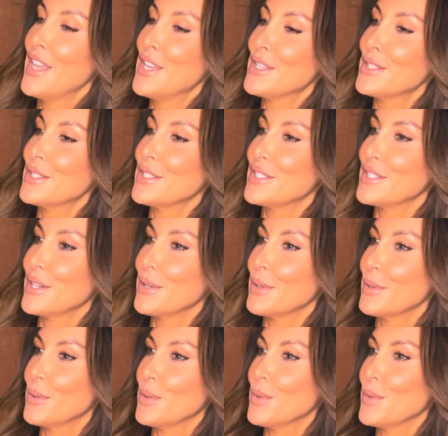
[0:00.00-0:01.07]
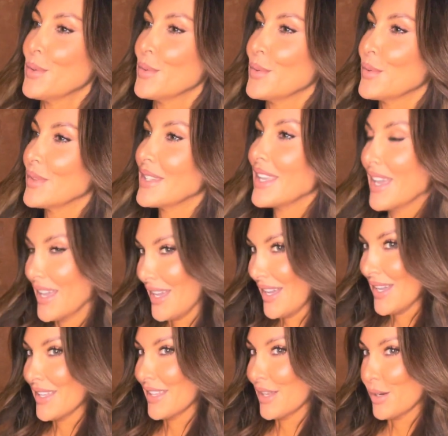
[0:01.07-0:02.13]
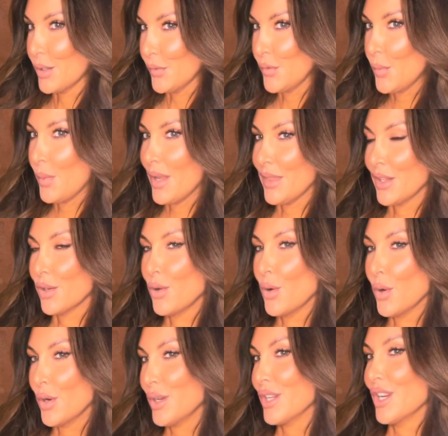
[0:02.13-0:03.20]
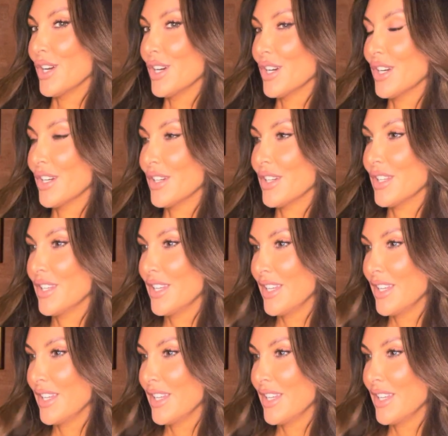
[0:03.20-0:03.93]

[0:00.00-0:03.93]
So yeah, like over by the courtyard.